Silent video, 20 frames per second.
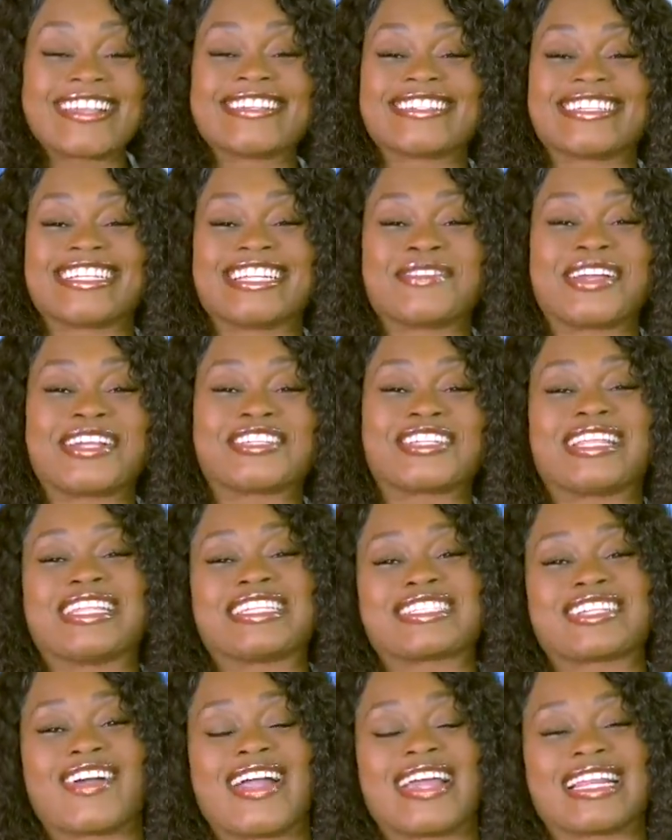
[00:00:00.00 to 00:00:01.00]
So, anyways, y'all,
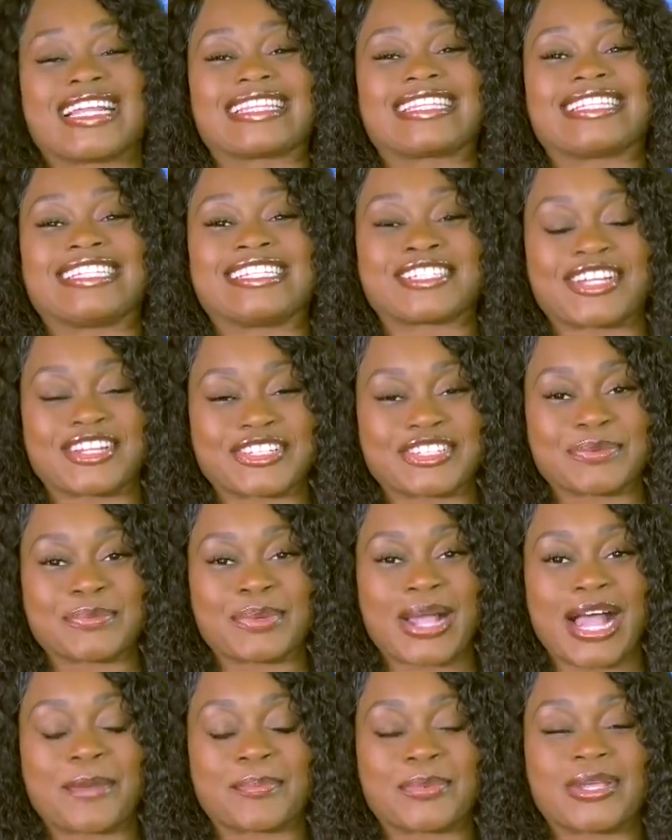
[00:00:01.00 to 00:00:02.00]
let's go ahead and get the discussion
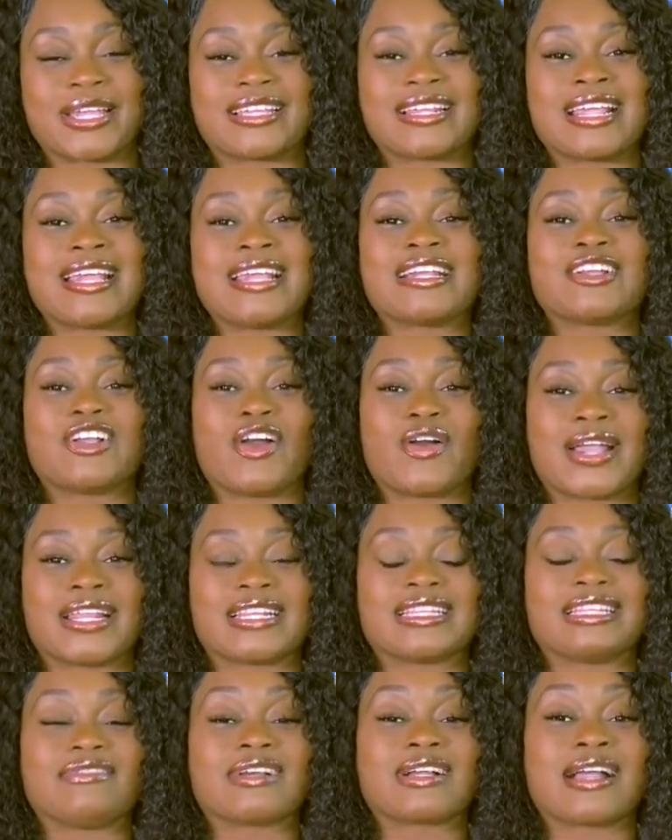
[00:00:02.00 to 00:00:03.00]
popping. Go
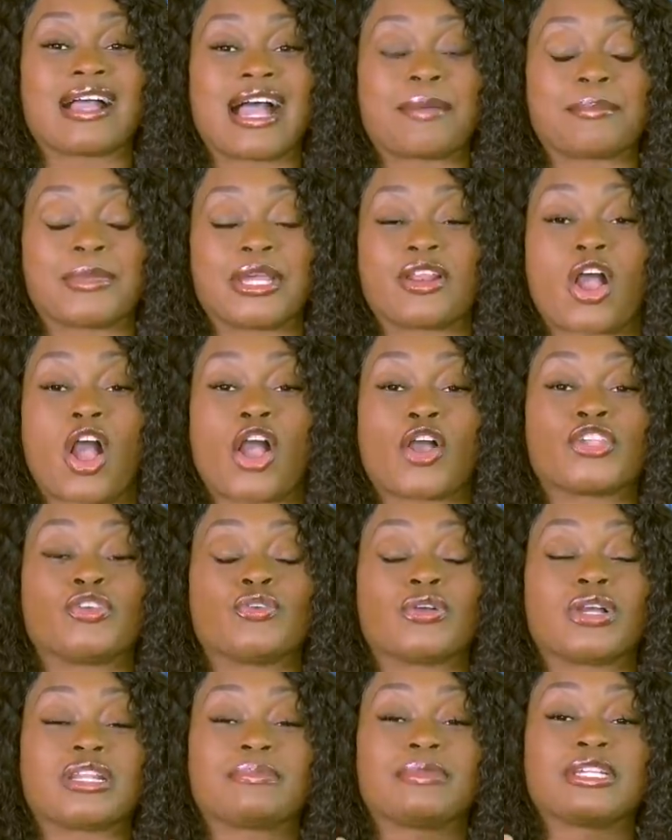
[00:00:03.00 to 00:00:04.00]
ahead and leave a comment. Are
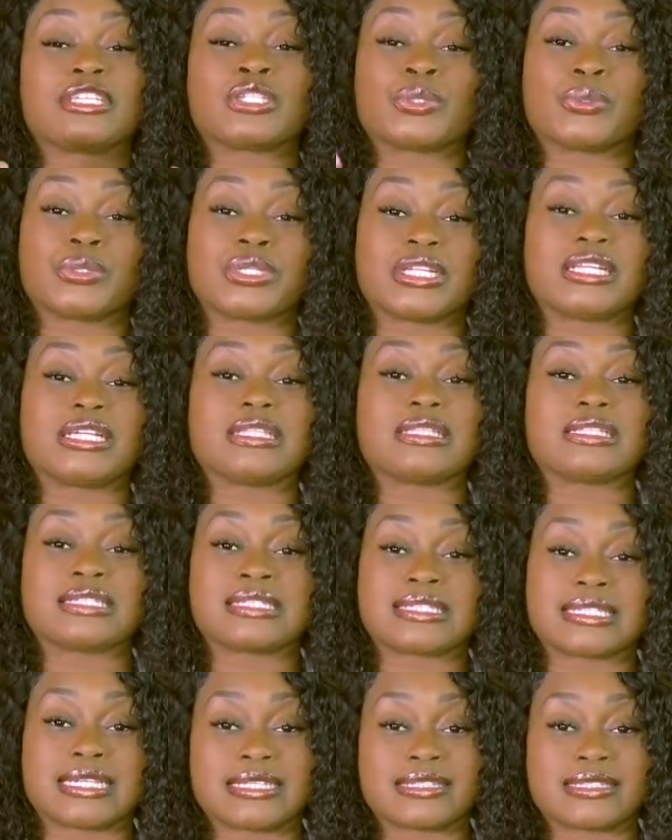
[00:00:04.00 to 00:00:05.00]
you going to be tuning in
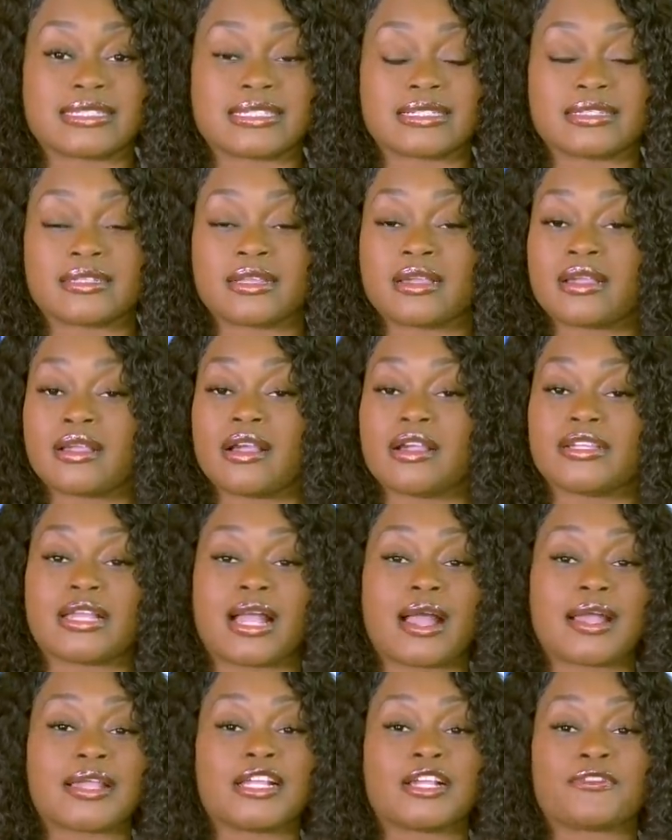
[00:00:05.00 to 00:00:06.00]
this season? Are
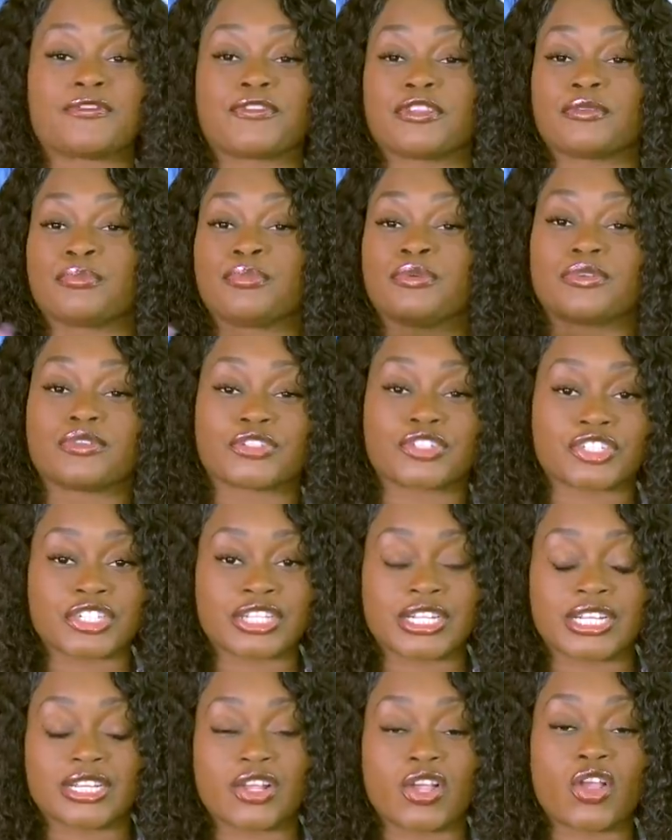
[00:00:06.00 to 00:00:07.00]
y'all here for the
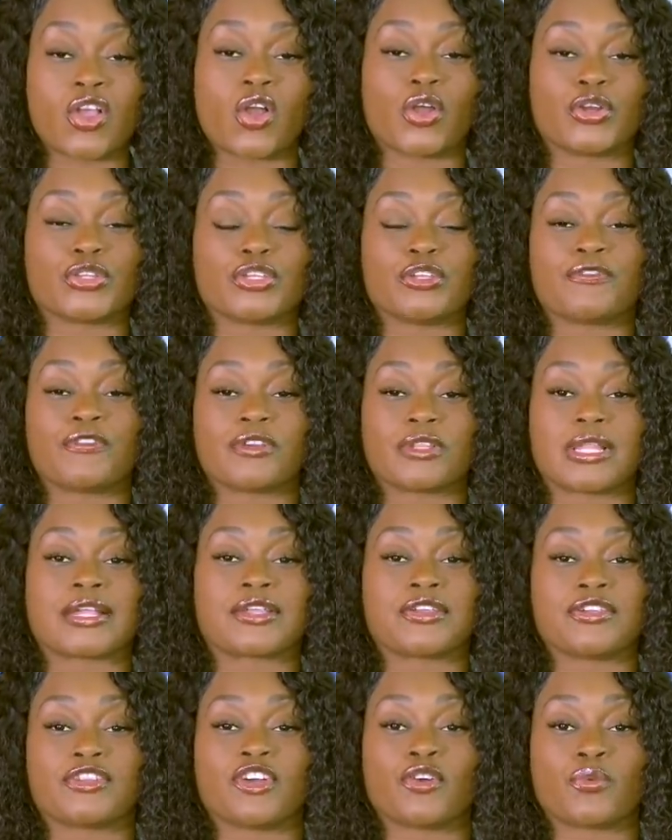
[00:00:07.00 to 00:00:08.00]
bullshit? Or do you feel
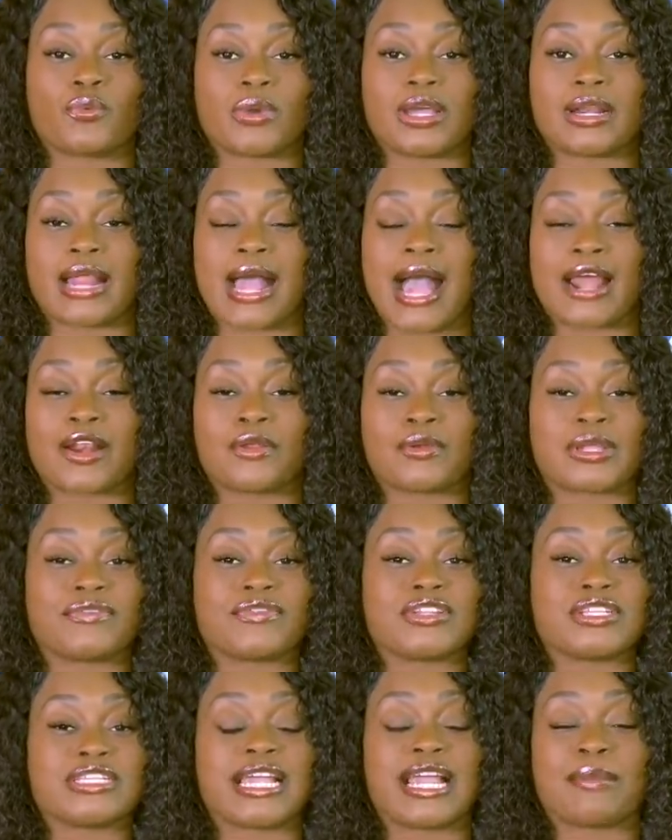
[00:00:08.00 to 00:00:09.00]
like, you know what? I don't
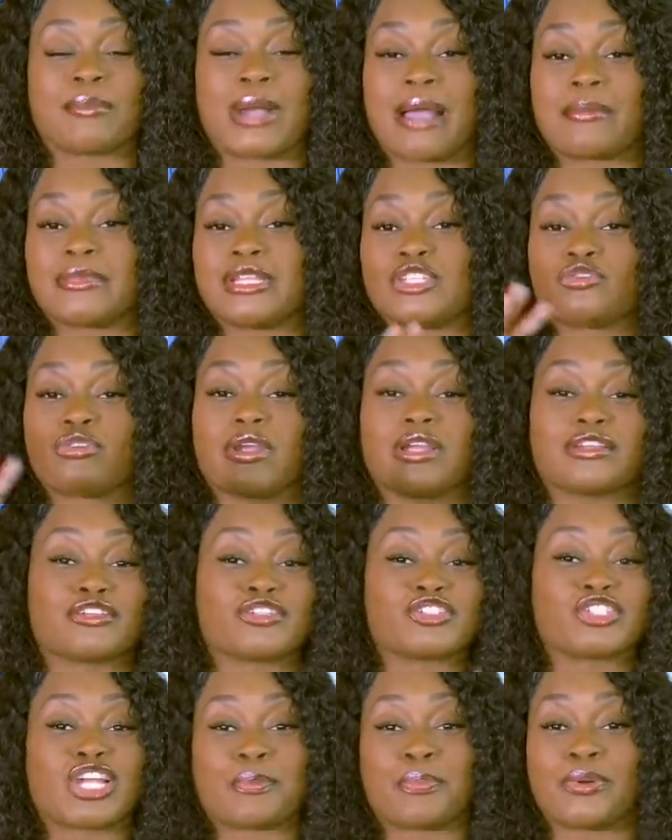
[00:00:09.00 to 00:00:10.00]
give a damn how many
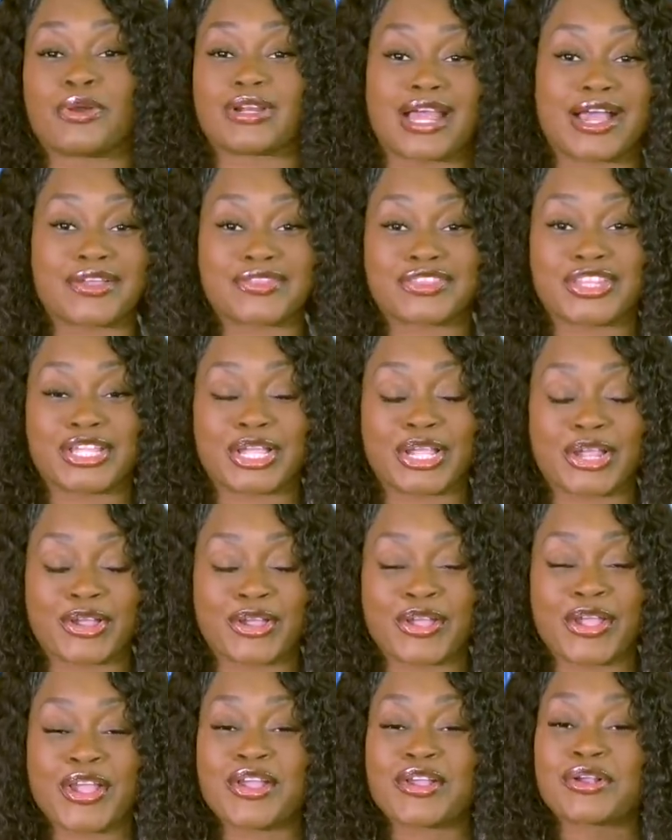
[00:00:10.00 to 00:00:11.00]
trailers y'all put out
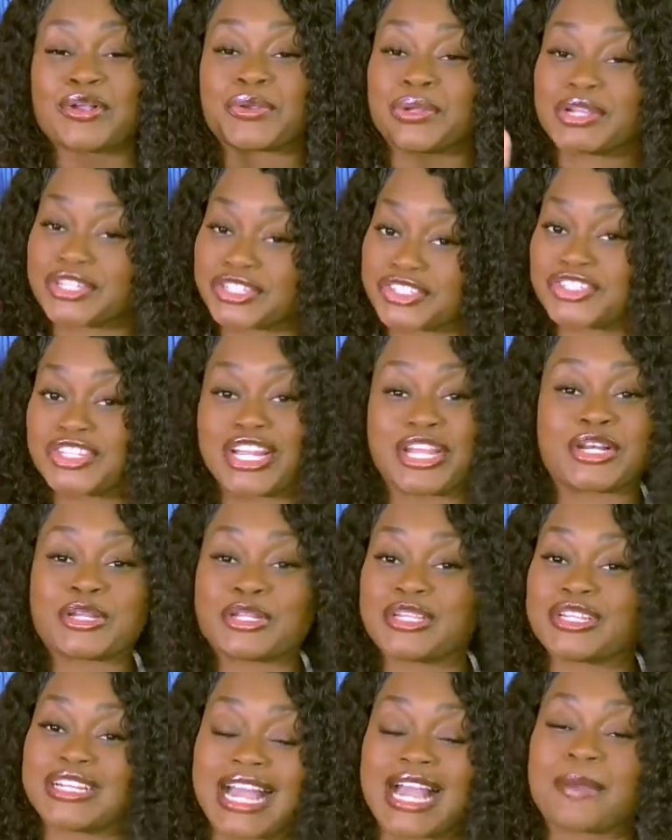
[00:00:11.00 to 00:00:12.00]
there. Kris
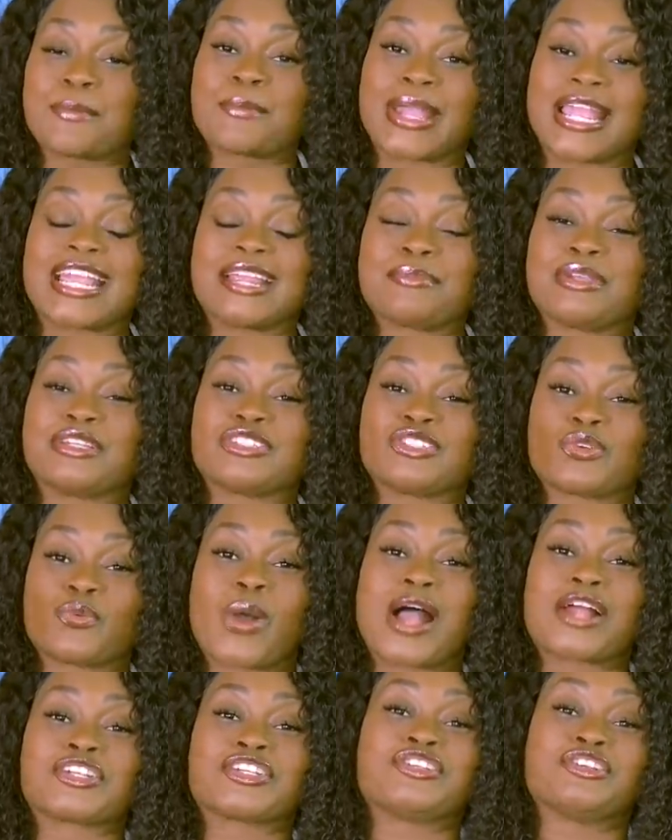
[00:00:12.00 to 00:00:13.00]
Jenner, you're not baiting me into
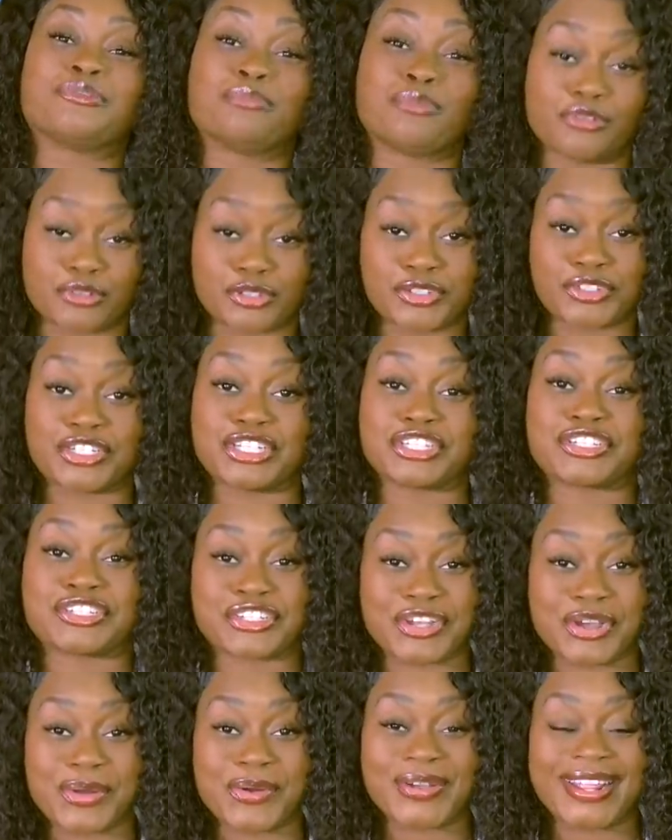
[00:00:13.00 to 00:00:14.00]
watching your bullshit
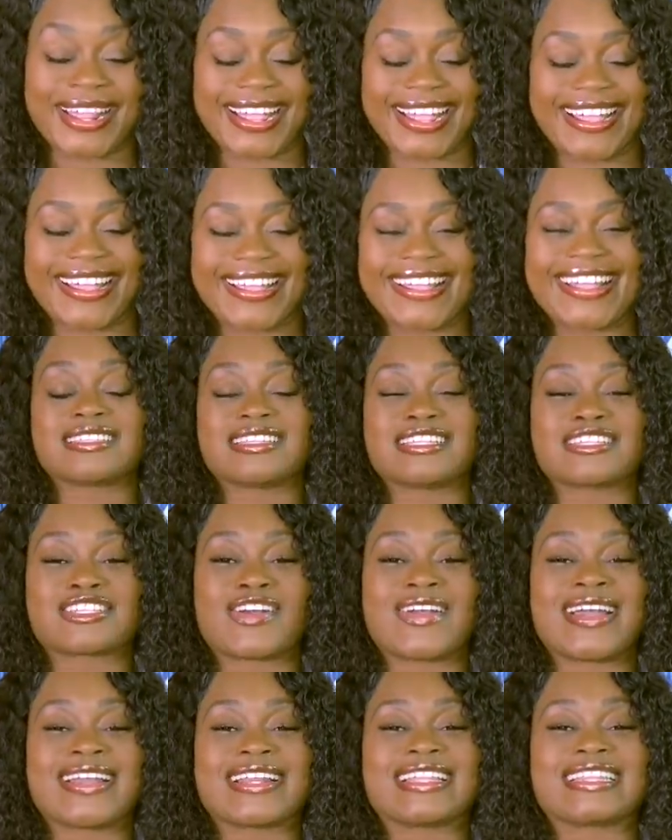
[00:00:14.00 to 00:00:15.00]
show, okay? So let's
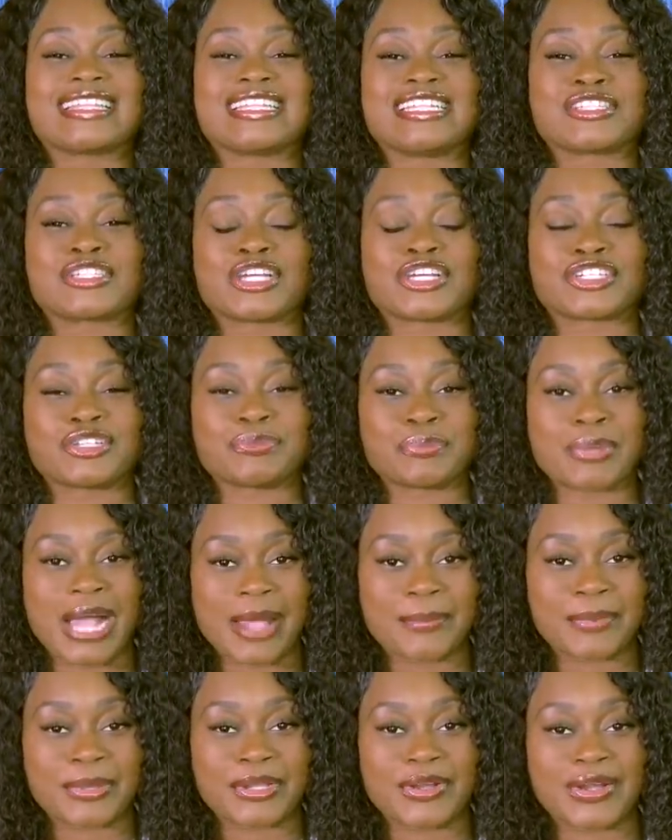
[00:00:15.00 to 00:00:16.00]
go ahead and get the discussion
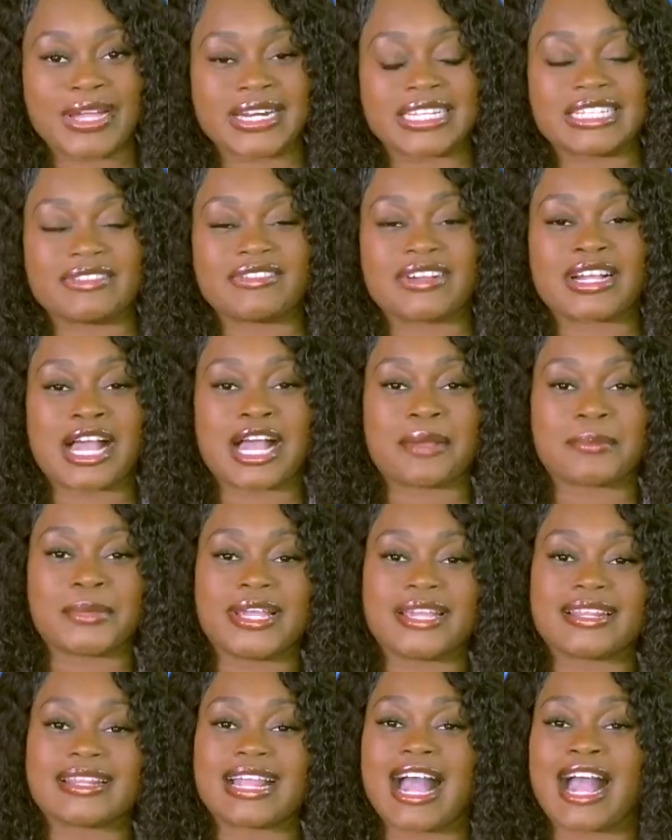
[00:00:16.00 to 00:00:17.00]
popping. Go ahead and leave a
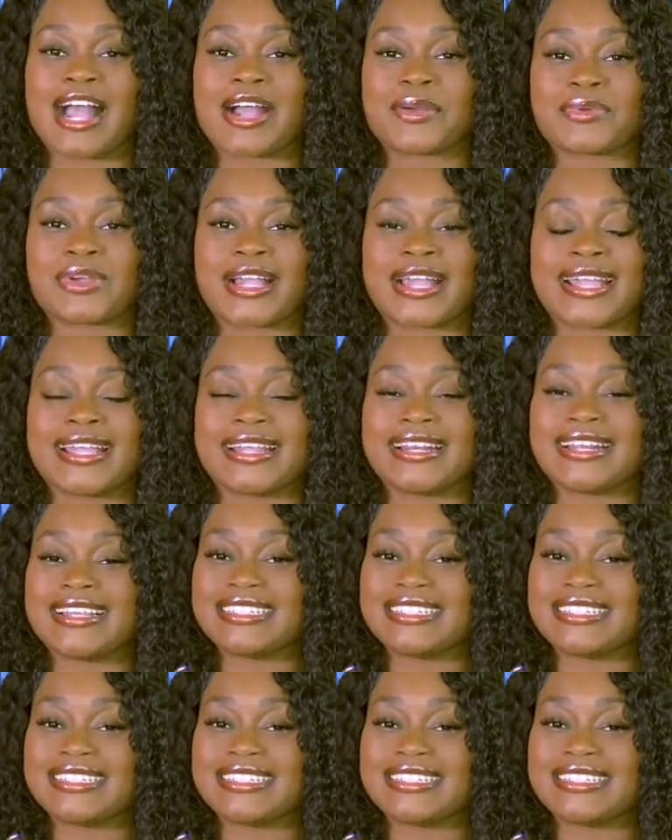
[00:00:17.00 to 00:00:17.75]
comment. All right,